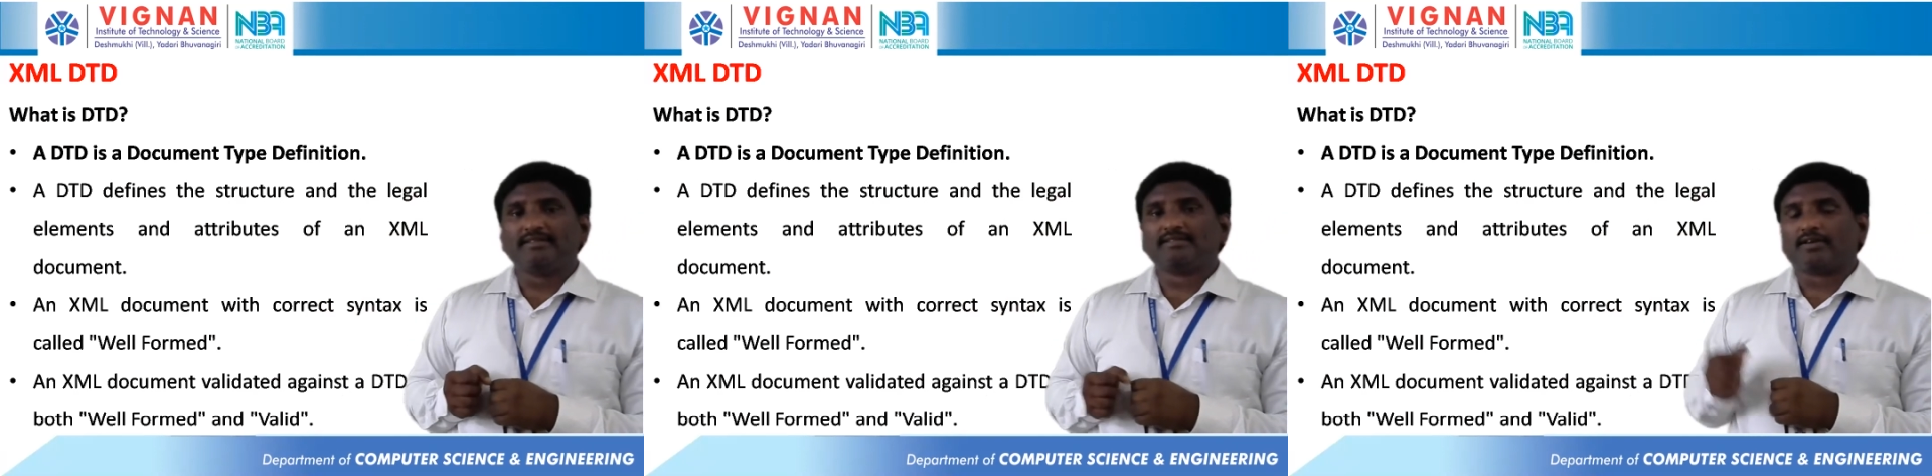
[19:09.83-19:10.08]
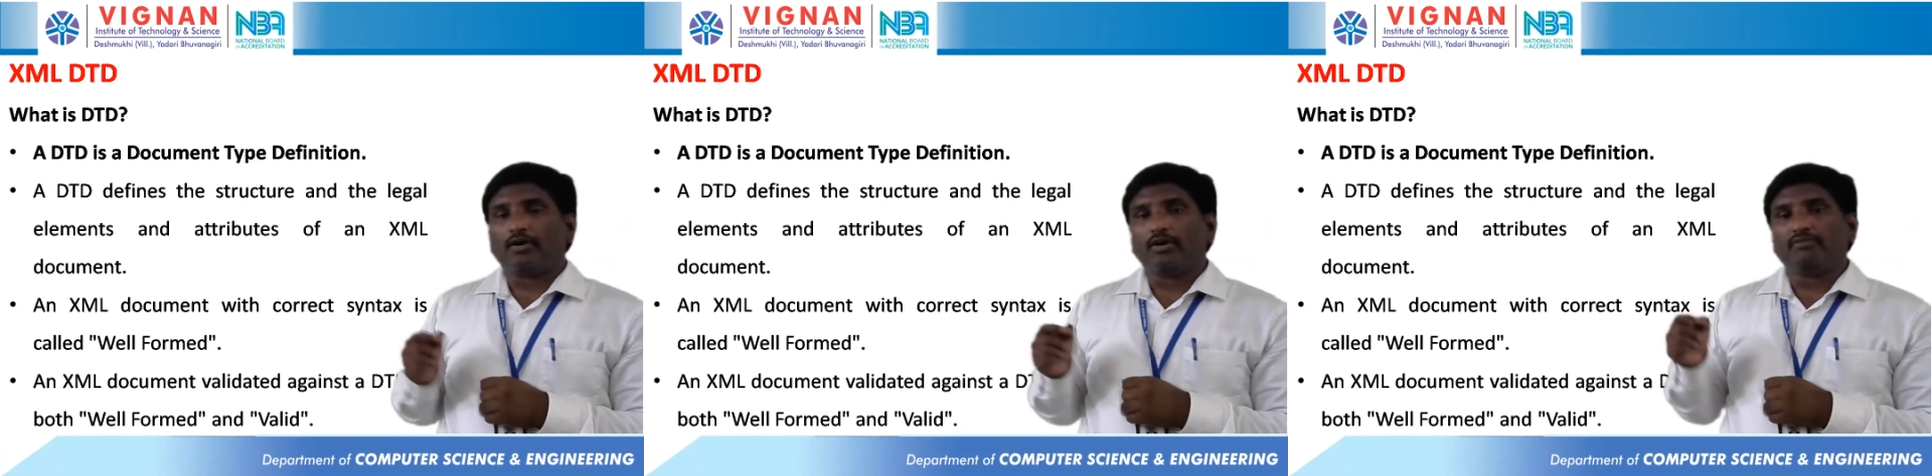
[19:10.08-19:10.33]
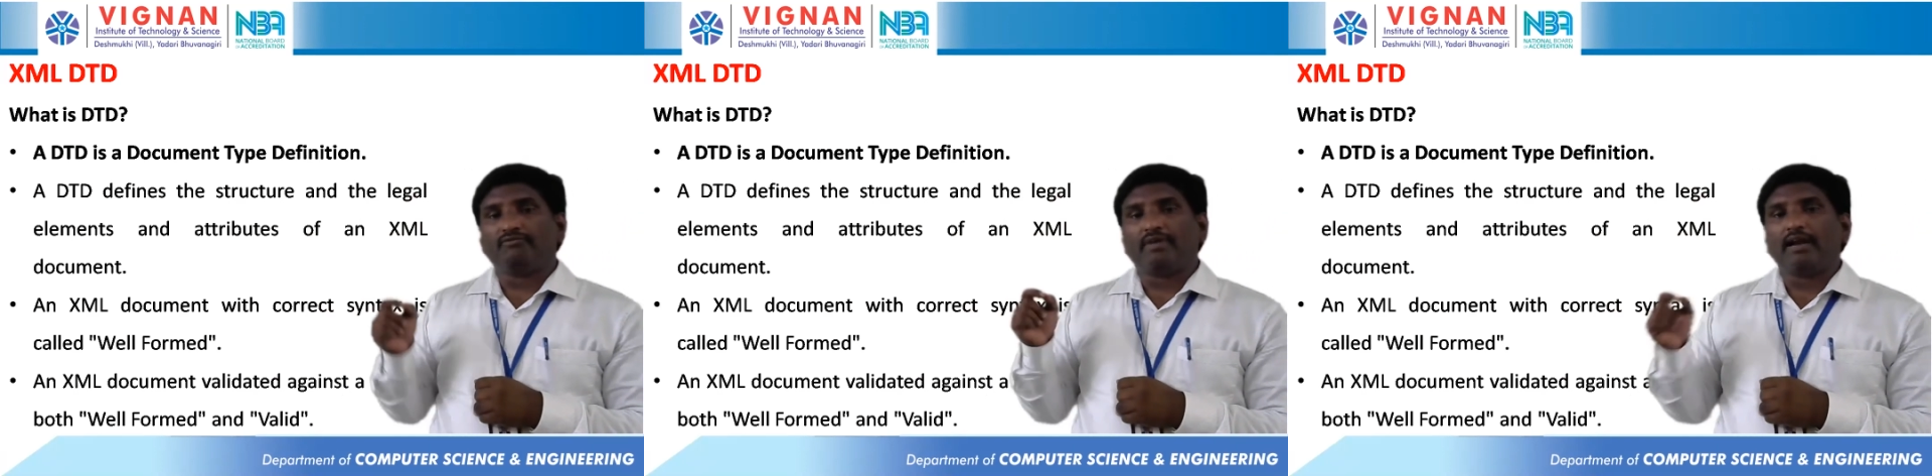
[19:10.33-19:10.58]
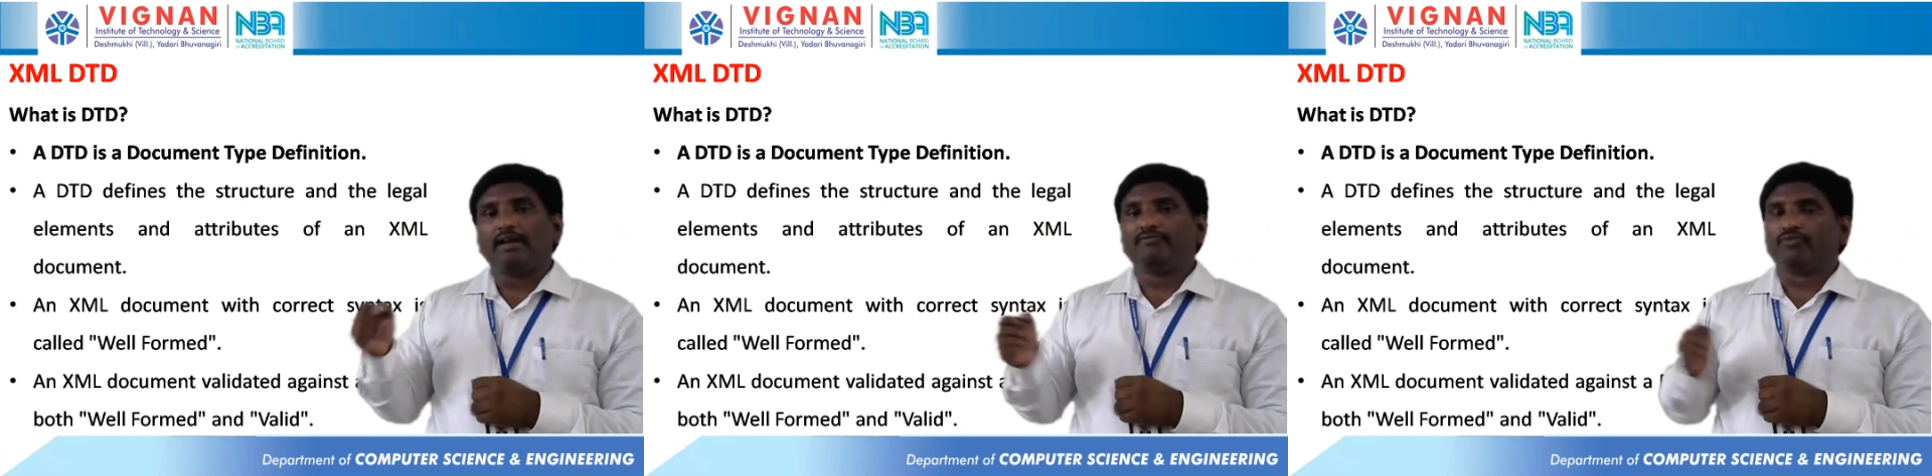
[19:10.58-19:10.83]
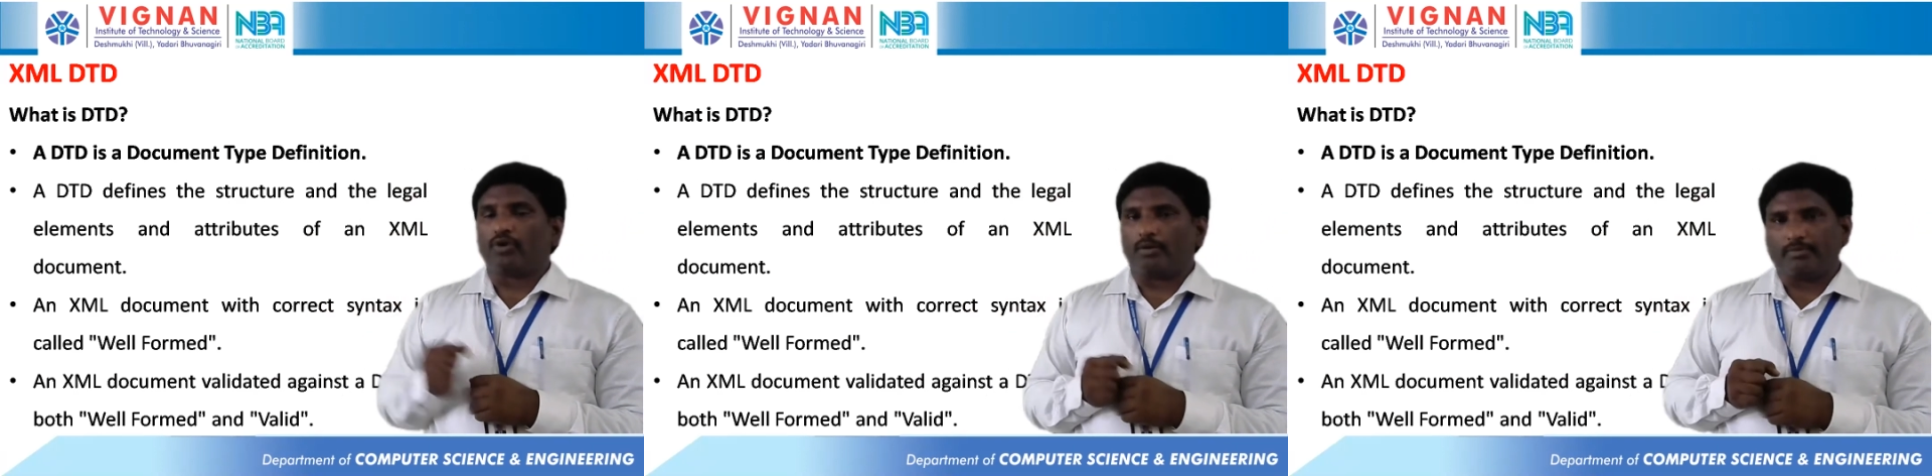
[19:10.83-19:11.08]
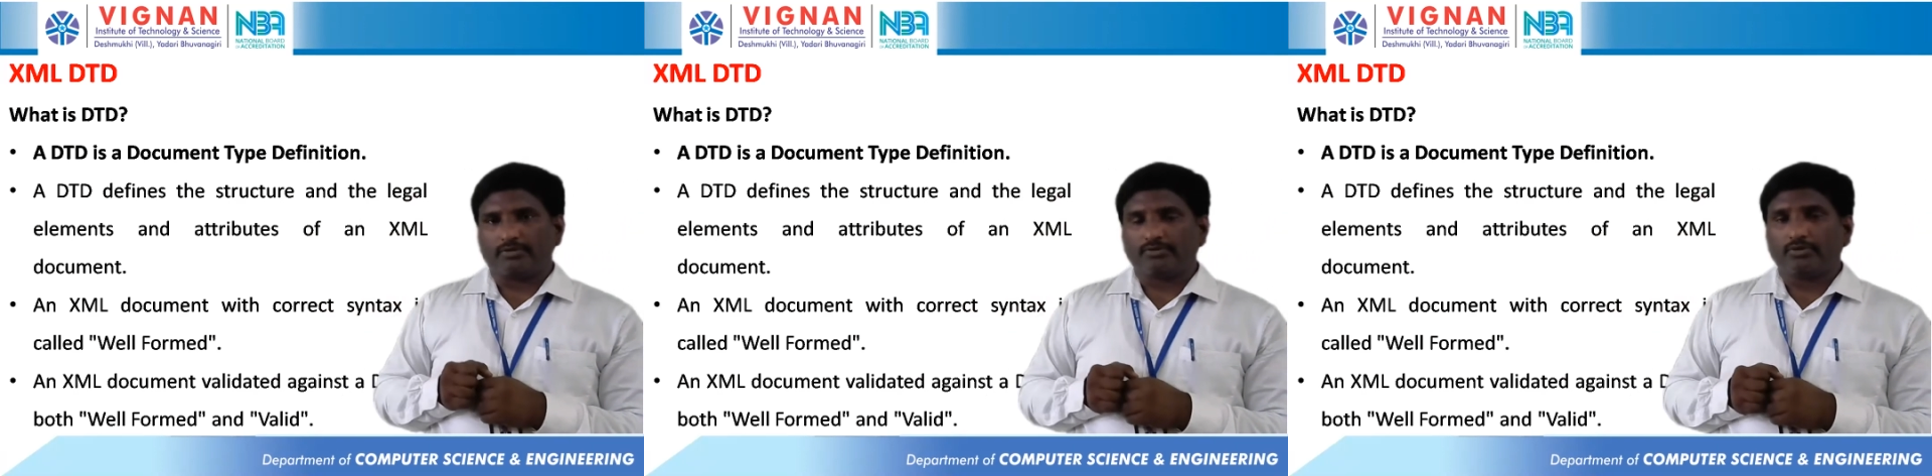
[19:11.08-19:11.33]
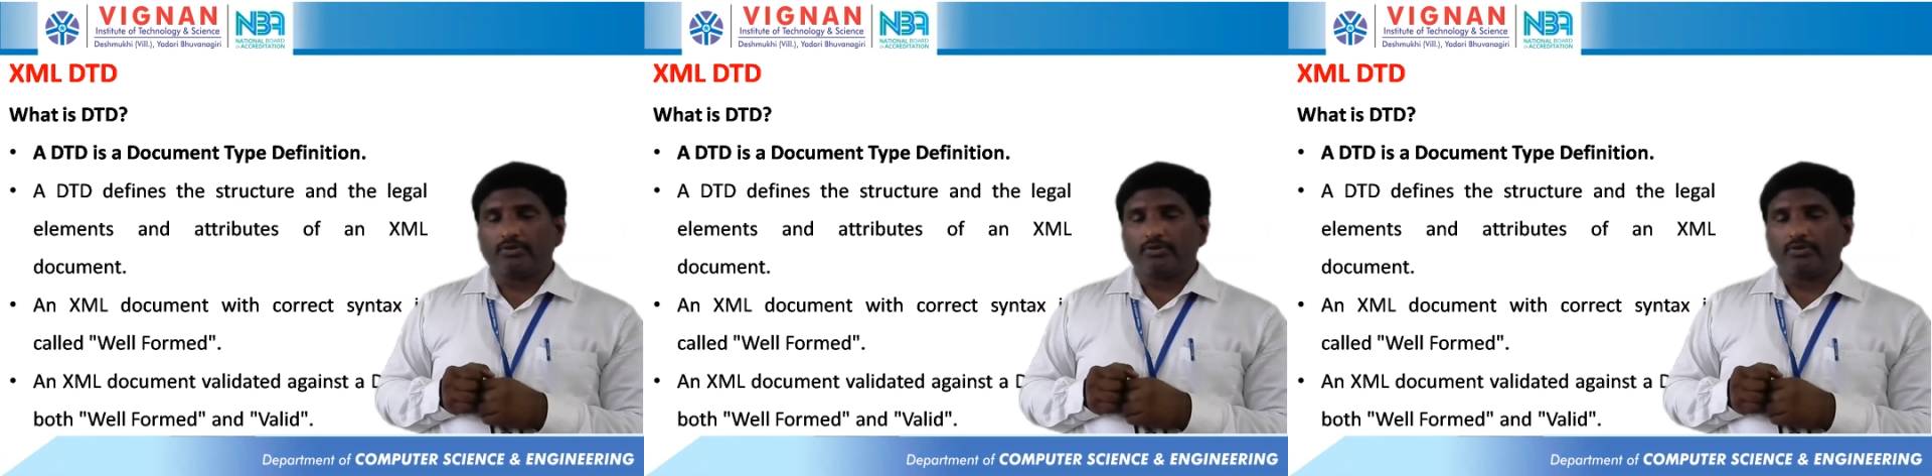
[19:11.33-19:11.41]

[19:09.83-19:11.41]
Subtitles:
is called well formed.